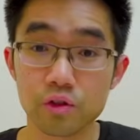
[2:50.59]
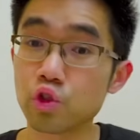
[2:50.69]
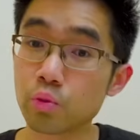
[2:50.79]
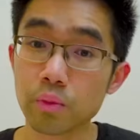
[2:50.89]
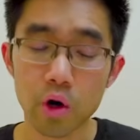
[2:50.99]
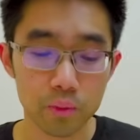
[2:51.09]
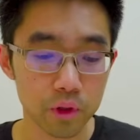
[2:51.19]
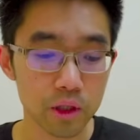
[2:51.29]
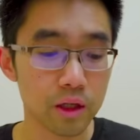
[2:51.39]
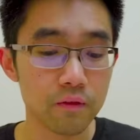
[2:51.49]
super
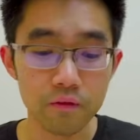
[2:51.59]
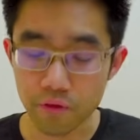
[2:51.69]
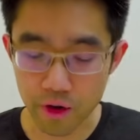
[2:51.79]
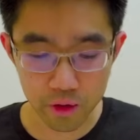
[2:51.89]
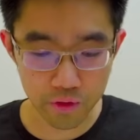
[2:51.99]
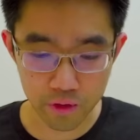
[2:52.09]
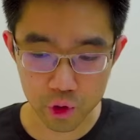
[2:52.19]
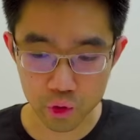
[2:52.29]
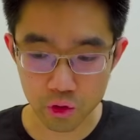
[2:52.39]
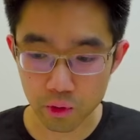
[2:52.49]
popular, very
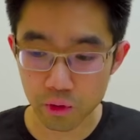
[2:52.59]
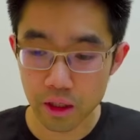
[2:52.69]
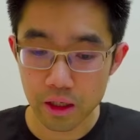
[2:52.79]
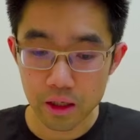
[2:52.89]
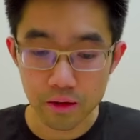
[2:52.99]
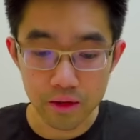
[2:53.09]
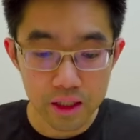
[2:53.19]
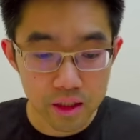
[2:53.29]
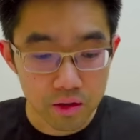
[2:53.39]
durable. These